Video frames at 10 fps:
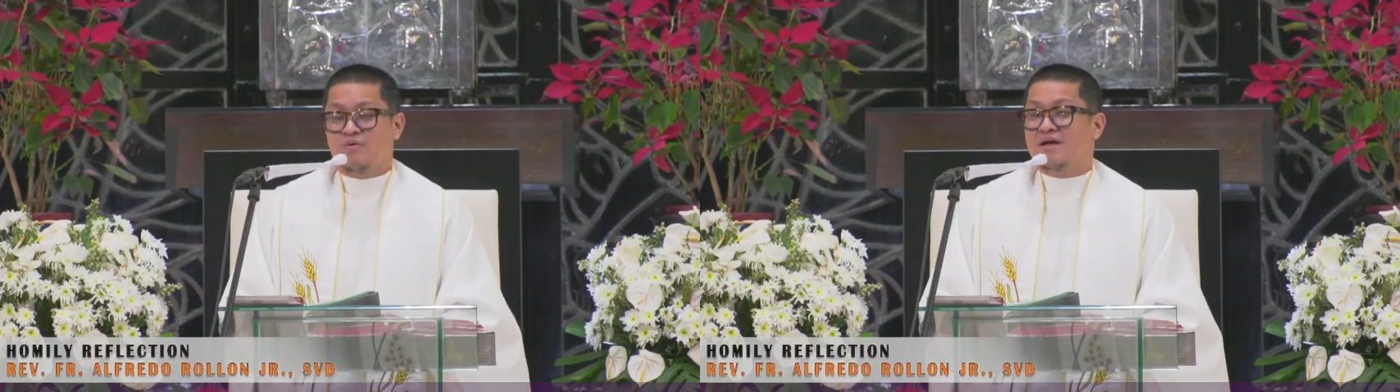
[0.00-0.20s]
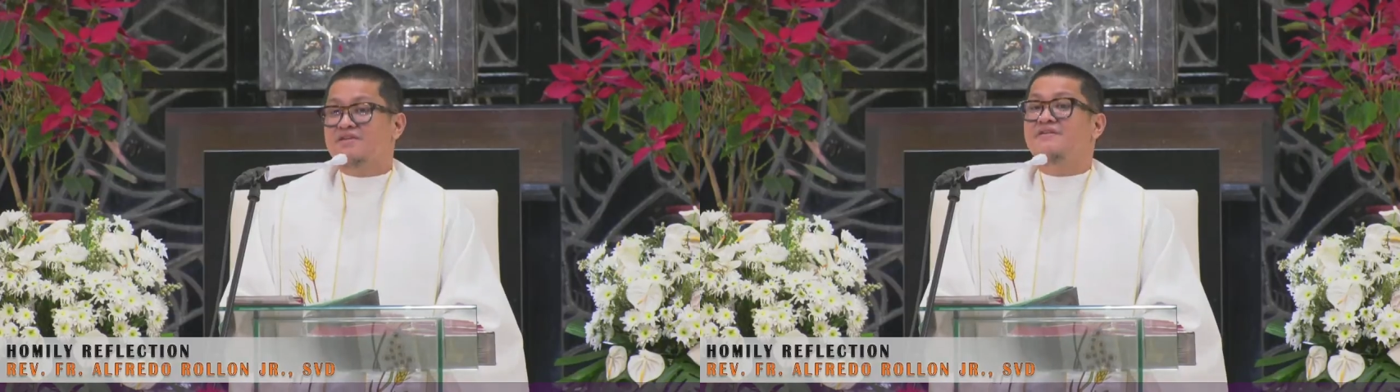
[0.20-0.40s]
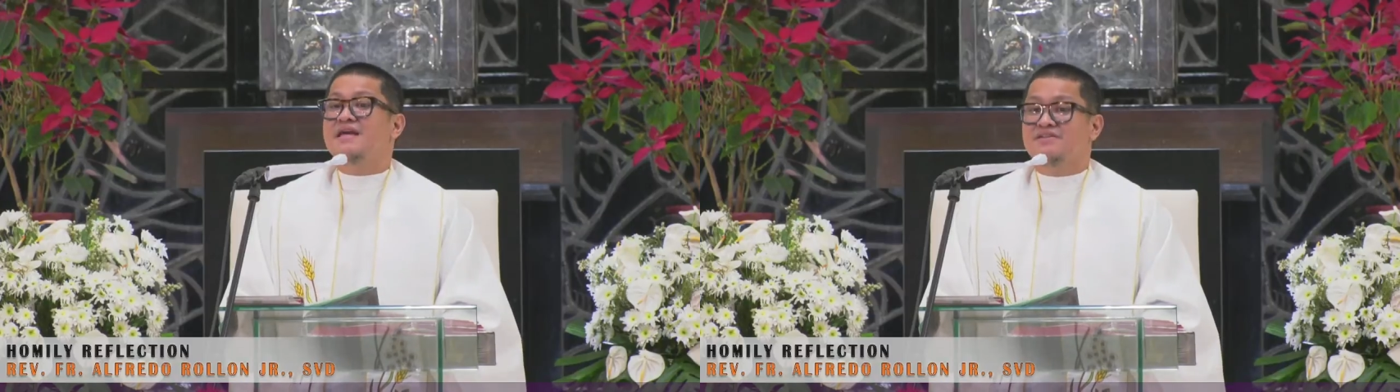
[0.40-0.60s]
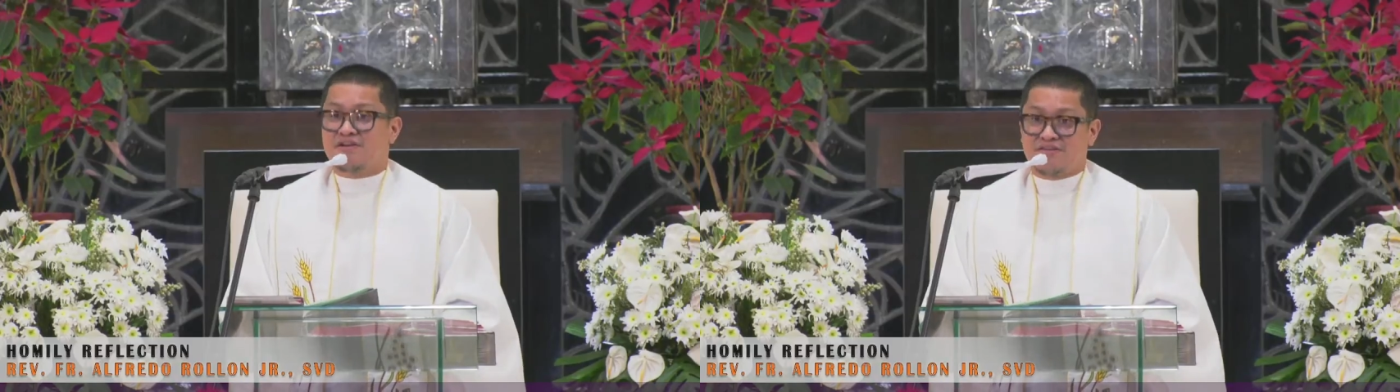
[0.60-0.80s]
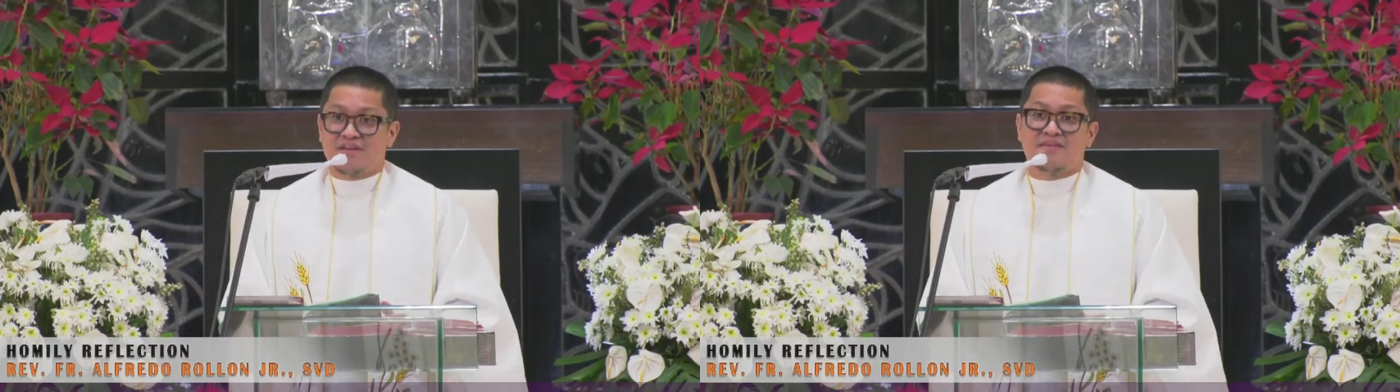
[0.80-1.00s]
one
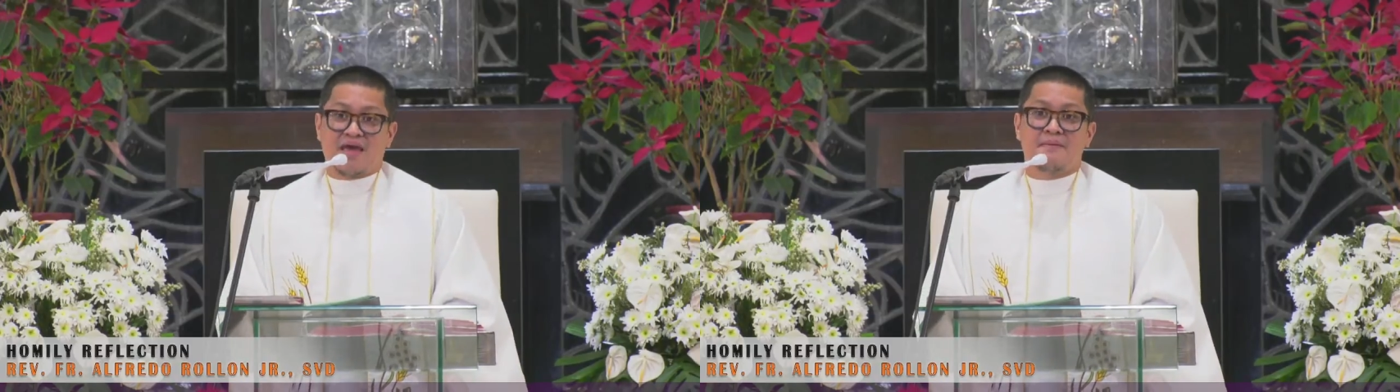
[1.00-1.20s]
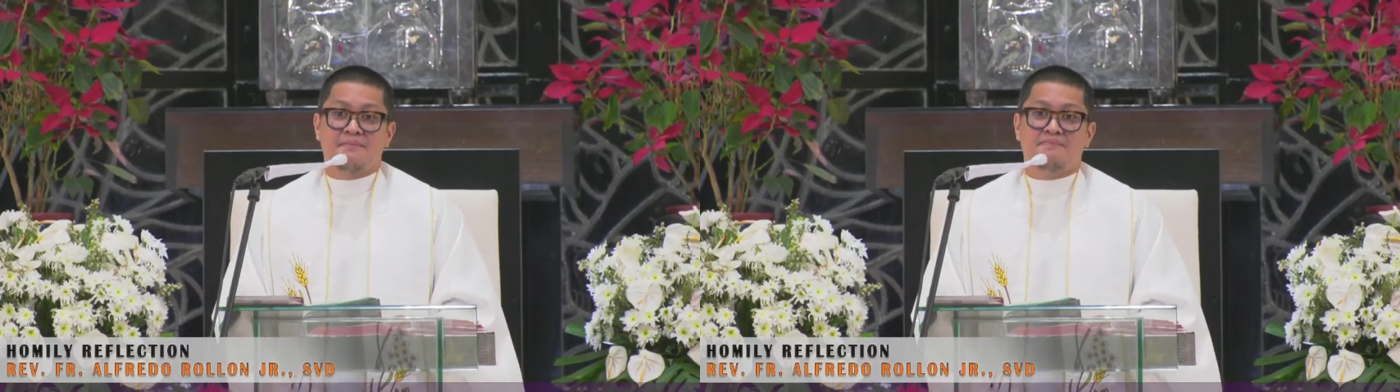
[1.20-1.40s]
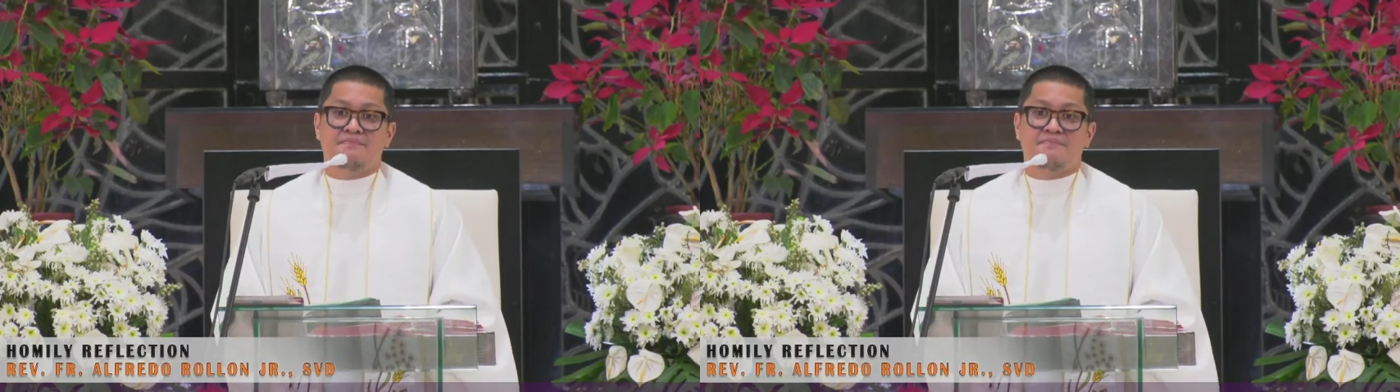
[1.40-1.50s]
greater than them.